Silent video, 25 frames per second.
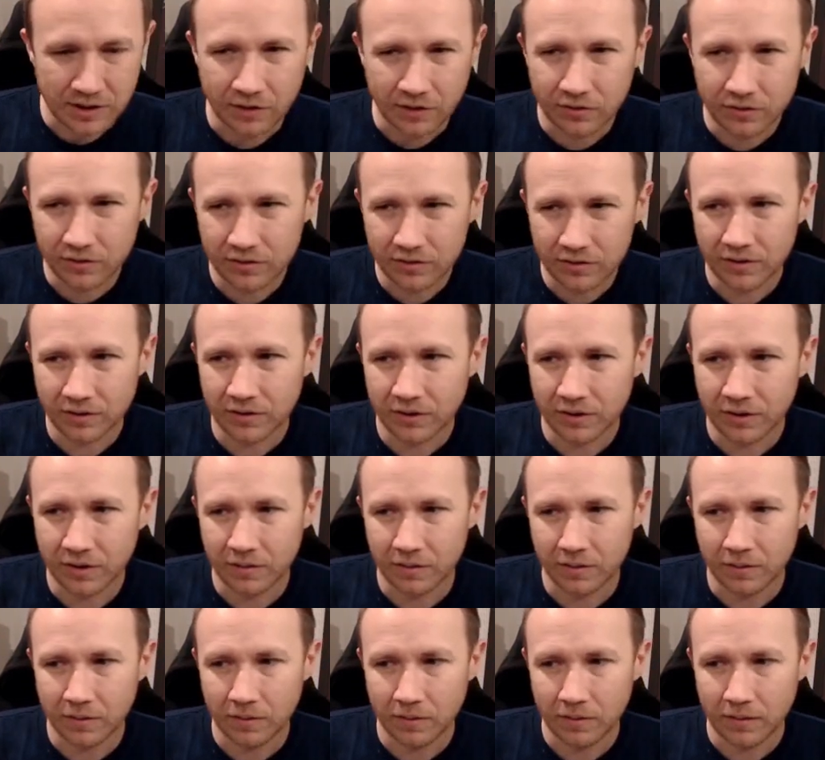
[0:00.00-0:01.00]
as soon as I
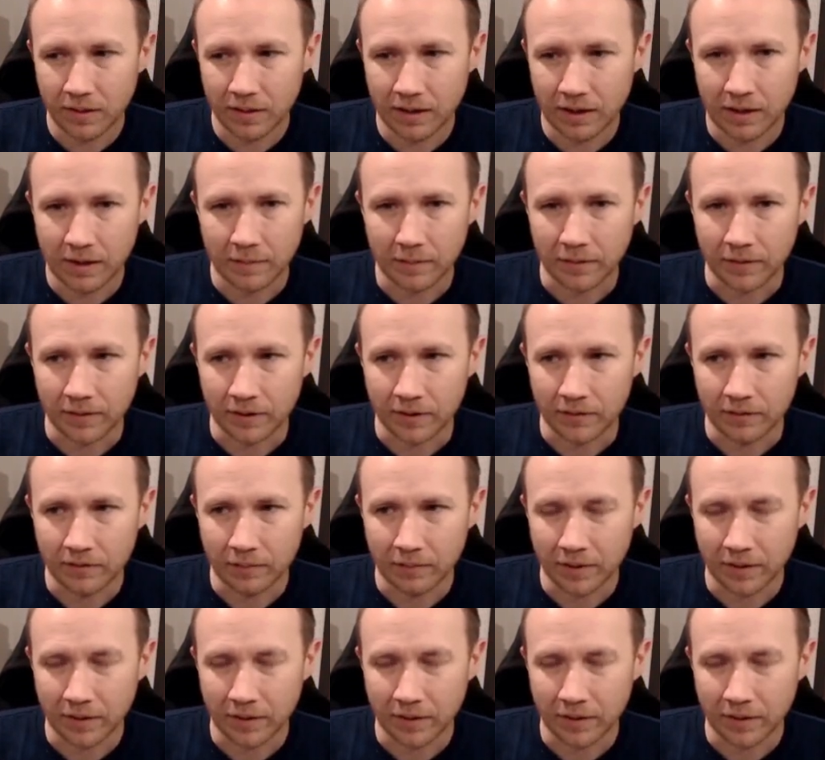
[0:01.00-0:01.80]
started thinking about this,